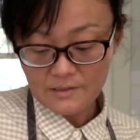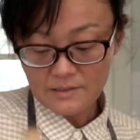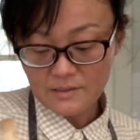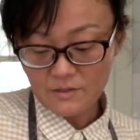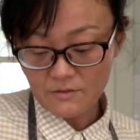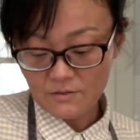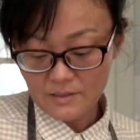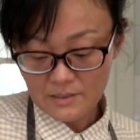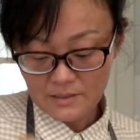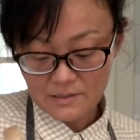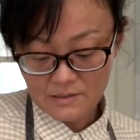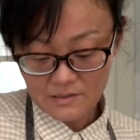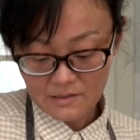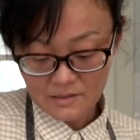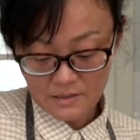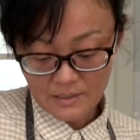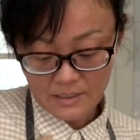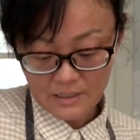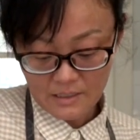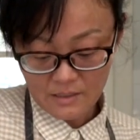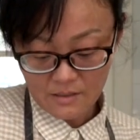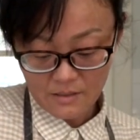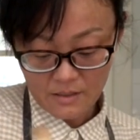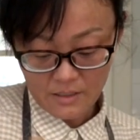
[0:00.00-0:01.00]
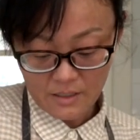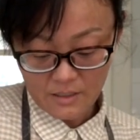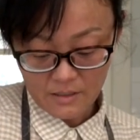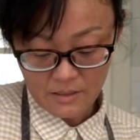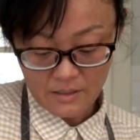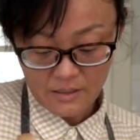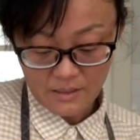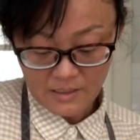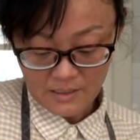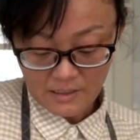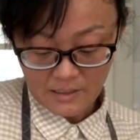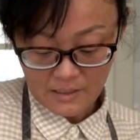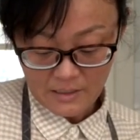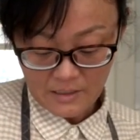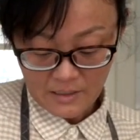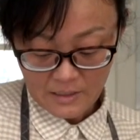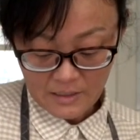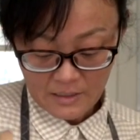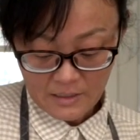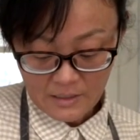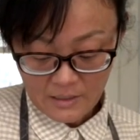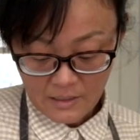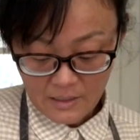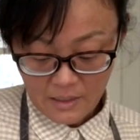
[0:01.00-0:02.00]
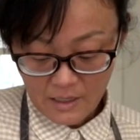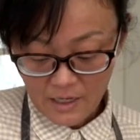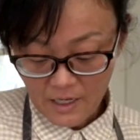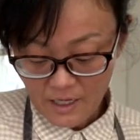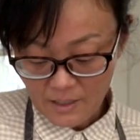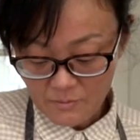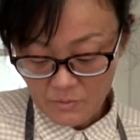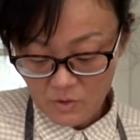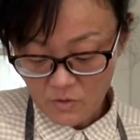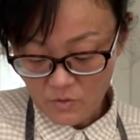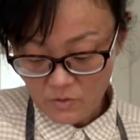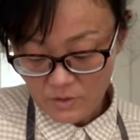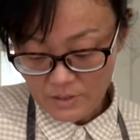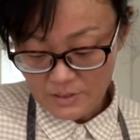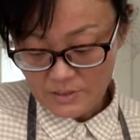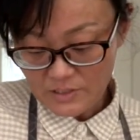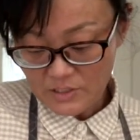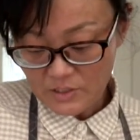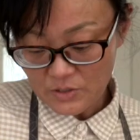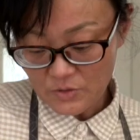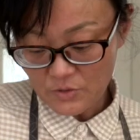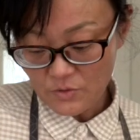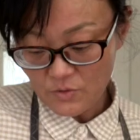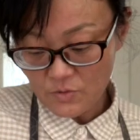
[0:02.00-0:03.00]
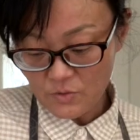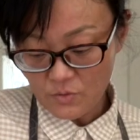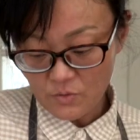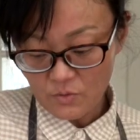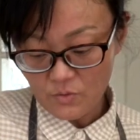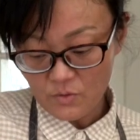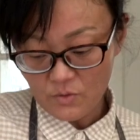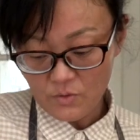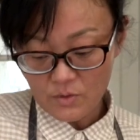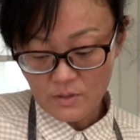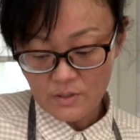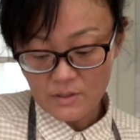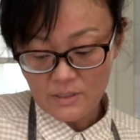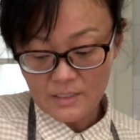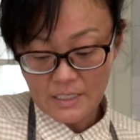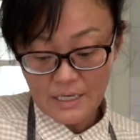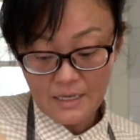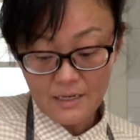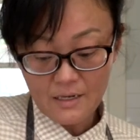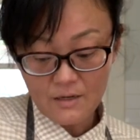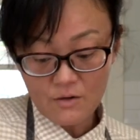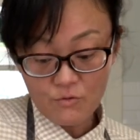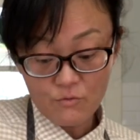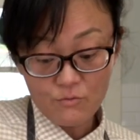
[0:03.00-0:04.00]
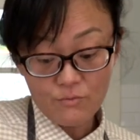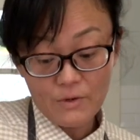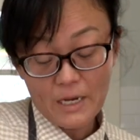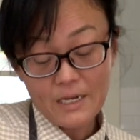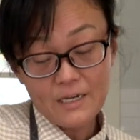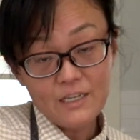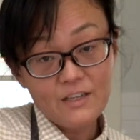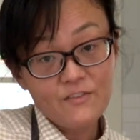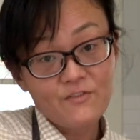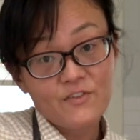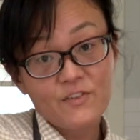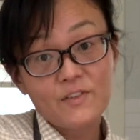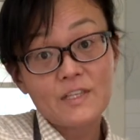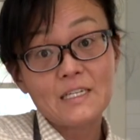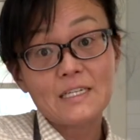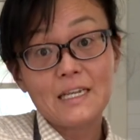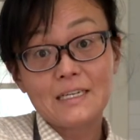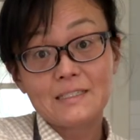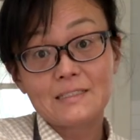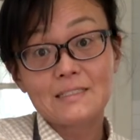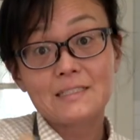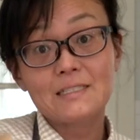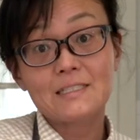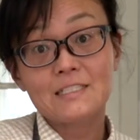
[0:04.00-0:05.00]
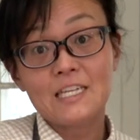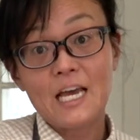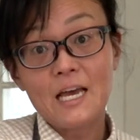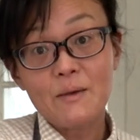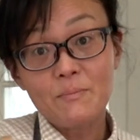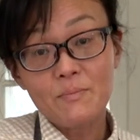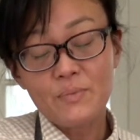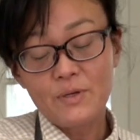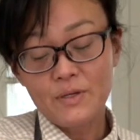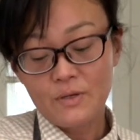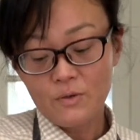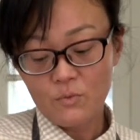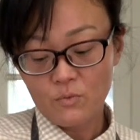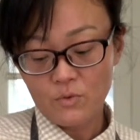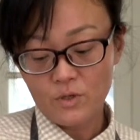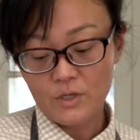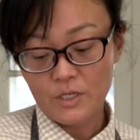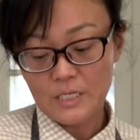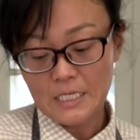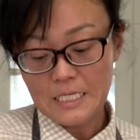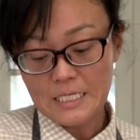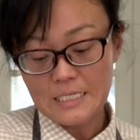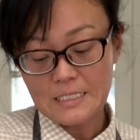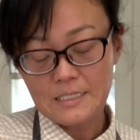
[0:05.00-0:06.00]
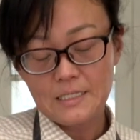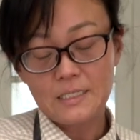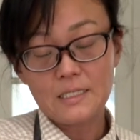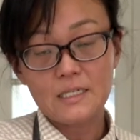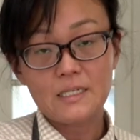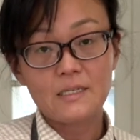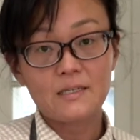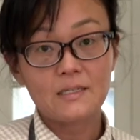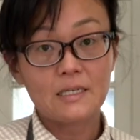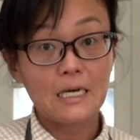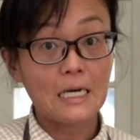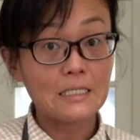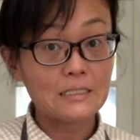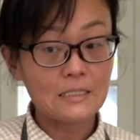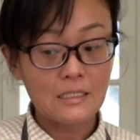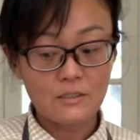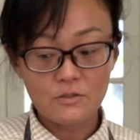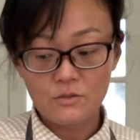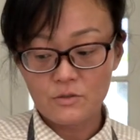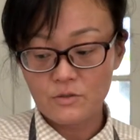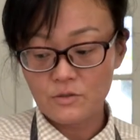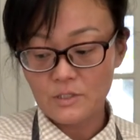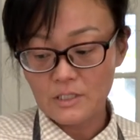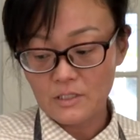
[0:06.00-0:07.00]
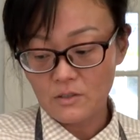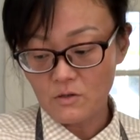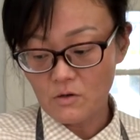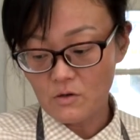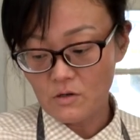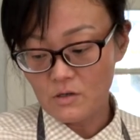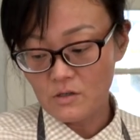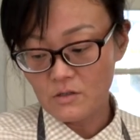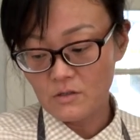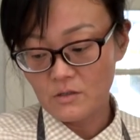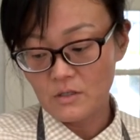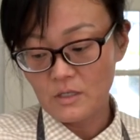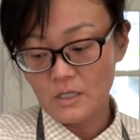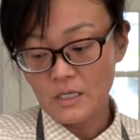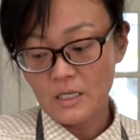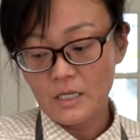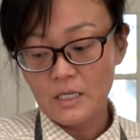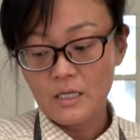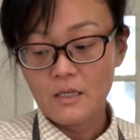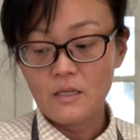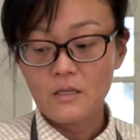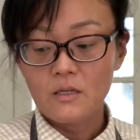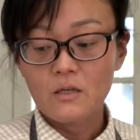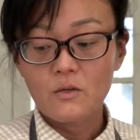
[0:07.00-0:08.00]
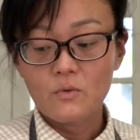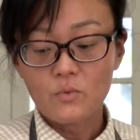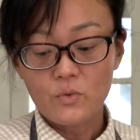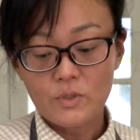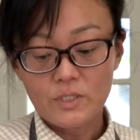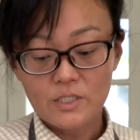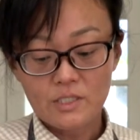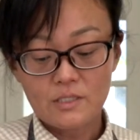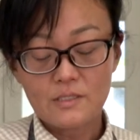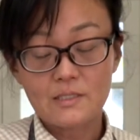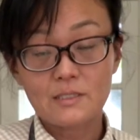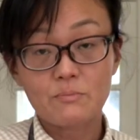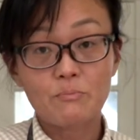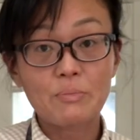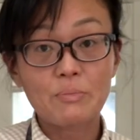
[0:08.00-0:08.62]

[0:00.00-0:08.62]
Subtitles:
so this is looking good. I'm going to get ready for the next step. We're gonna need Katakuriko, which is